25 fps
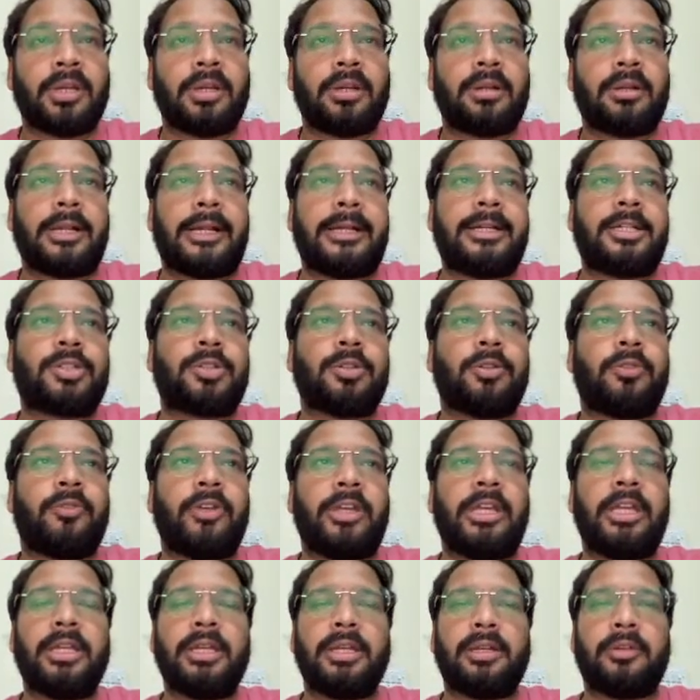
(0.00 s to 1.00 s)
right? So
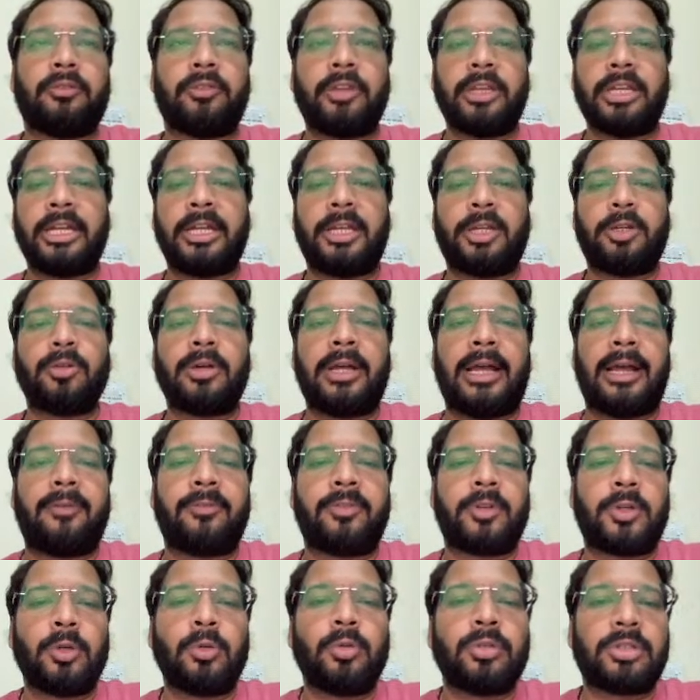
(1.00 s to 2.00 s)
we need to
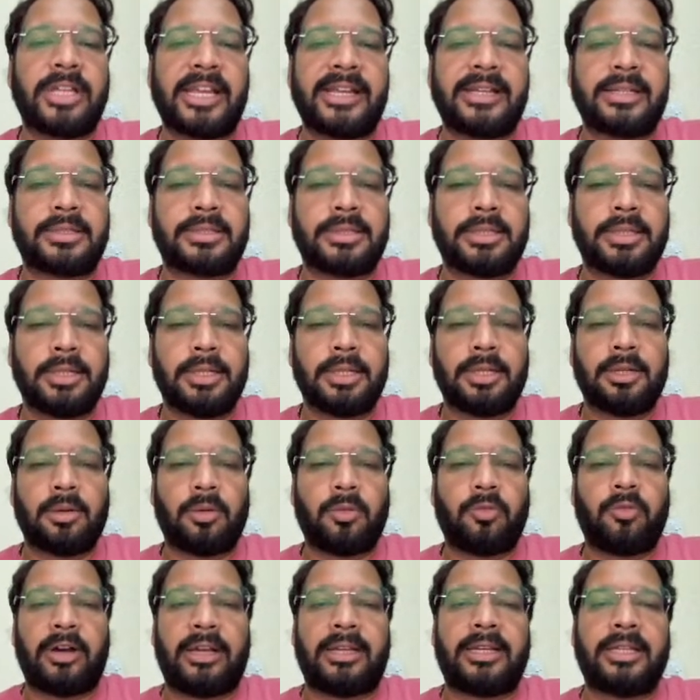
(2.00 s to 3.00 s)
have two things.
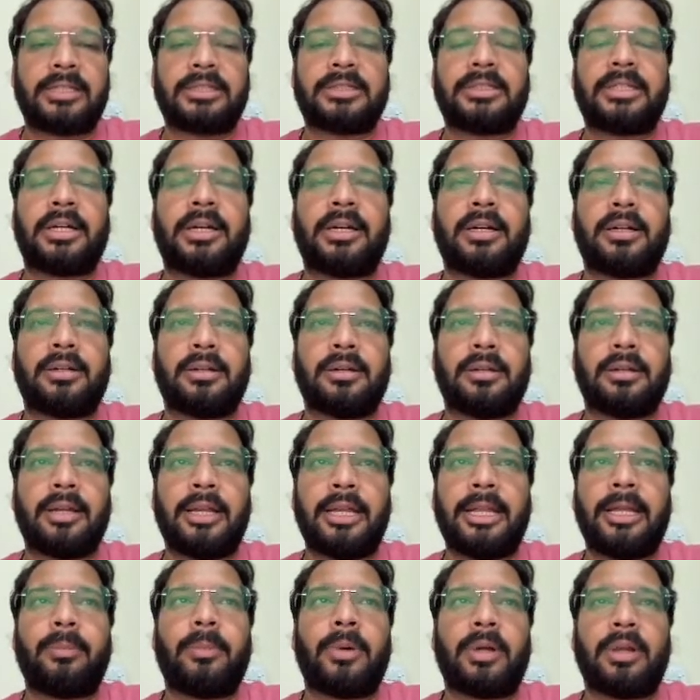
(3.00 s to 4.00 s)
One is the
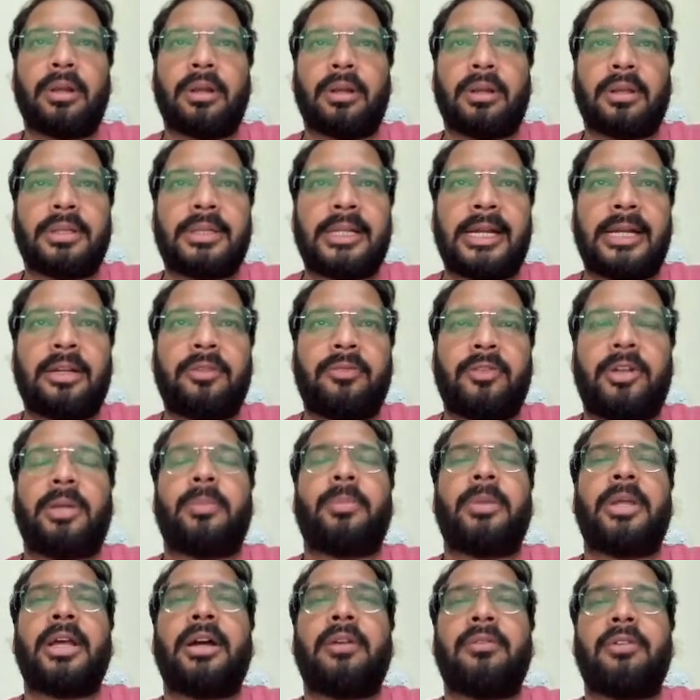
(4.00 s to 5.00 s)
label that will
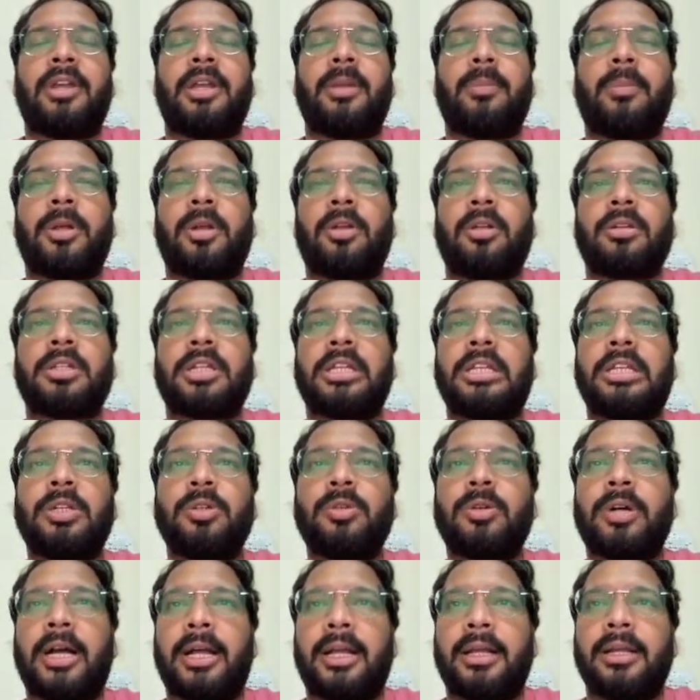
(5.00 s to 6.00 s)
be available on the
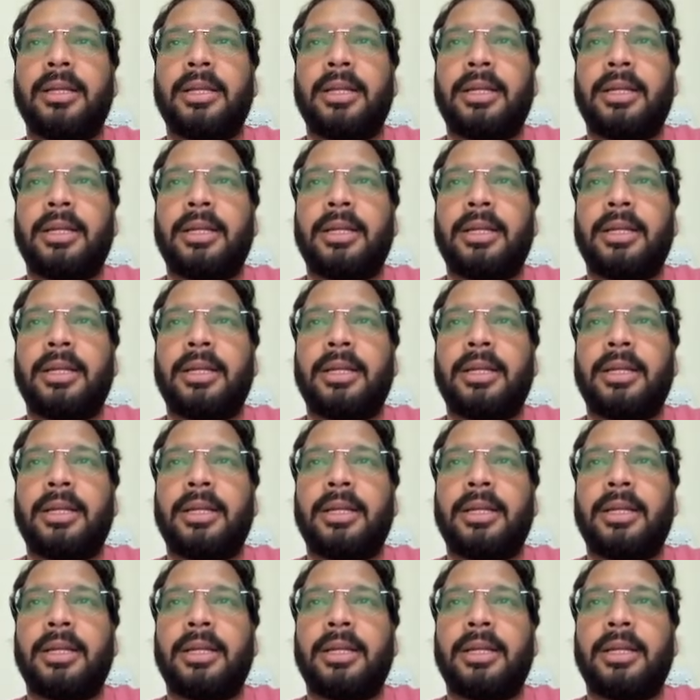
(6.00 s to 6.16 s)
UI,